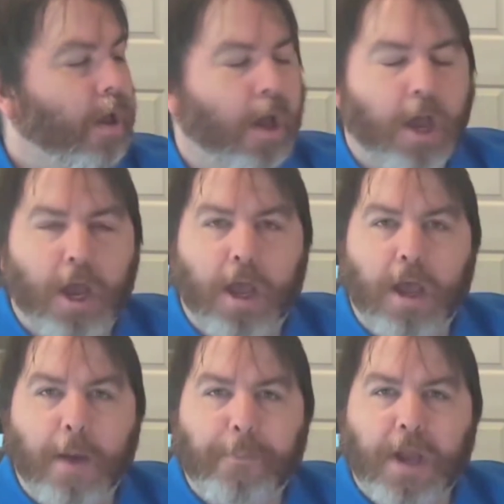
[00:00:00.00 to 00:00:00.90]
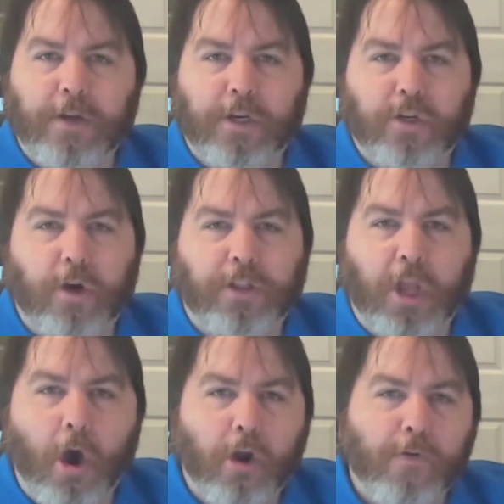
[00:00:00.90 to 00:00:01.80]
a button to turn
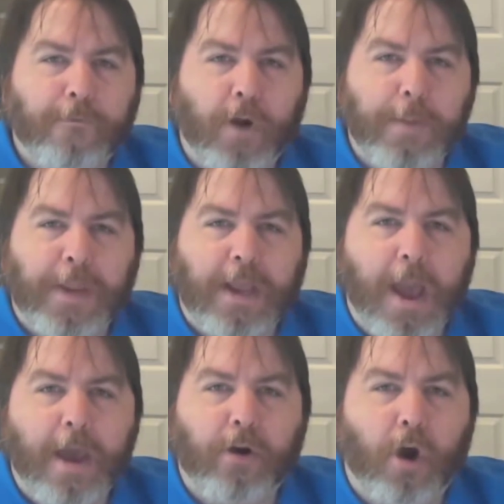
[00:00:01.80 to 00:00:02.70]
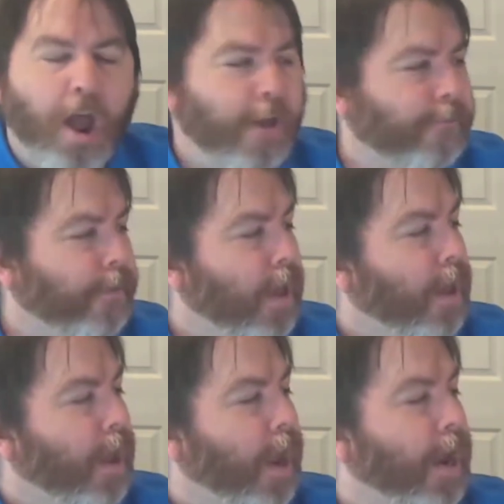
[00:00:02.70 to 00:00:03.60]
the auto framing on or off,
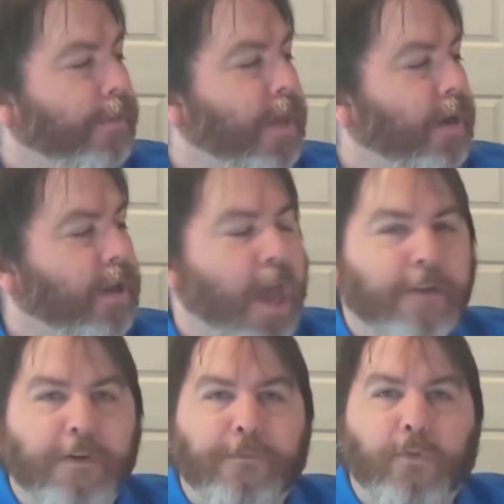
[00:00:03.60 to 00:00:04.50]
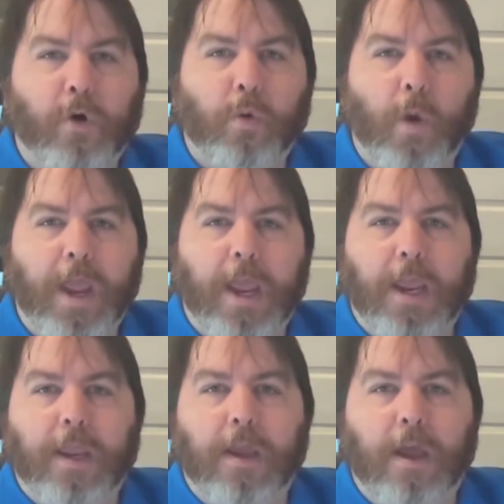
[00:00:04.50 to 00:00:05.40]
and then kind of a
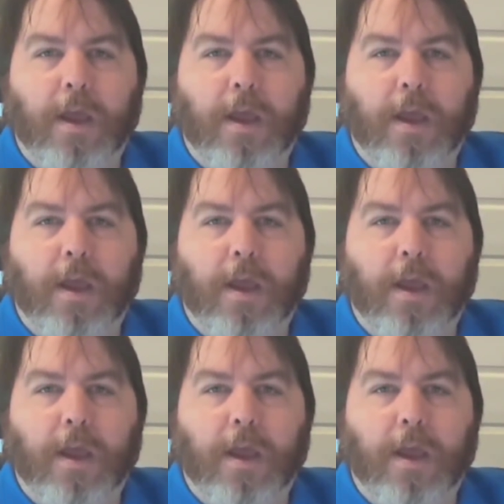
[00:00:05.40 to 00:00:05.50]
4-way